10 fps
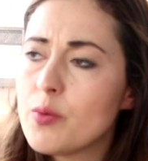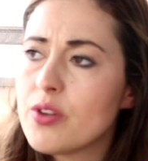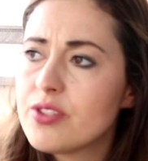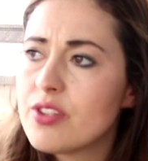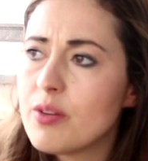
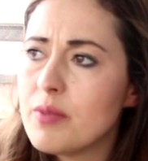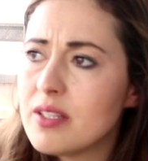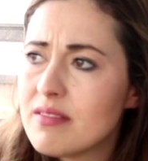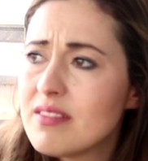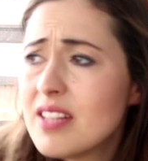wanted them
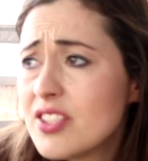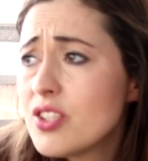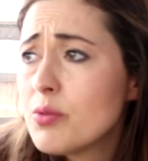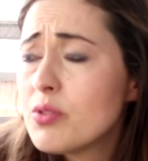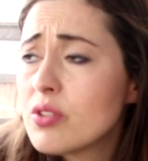and they
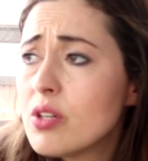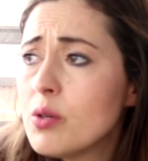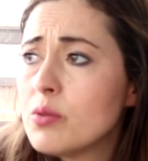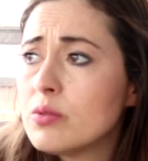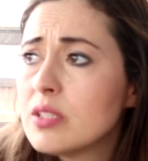do look
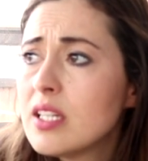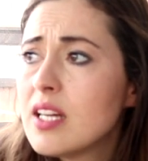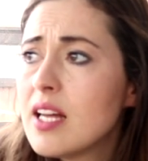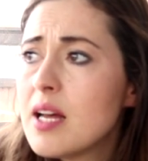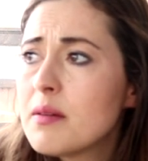cool,
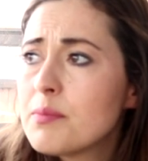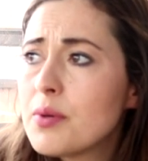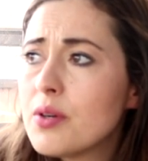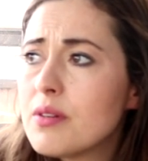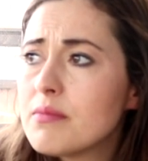
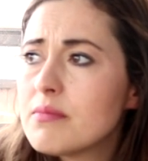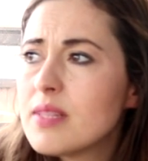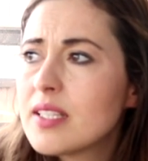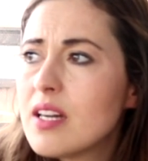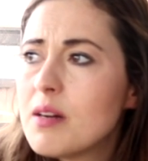but
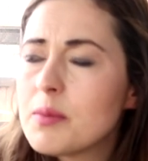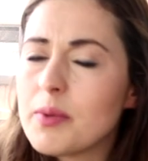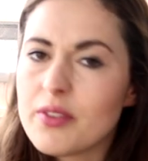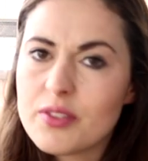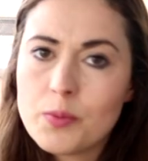I can't be
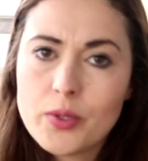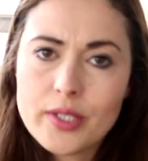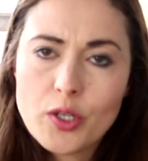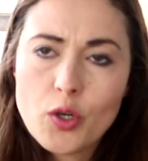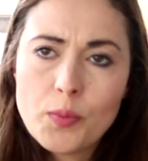bothered to put
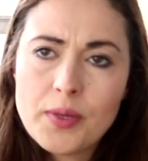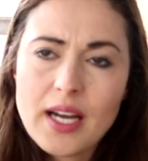it up.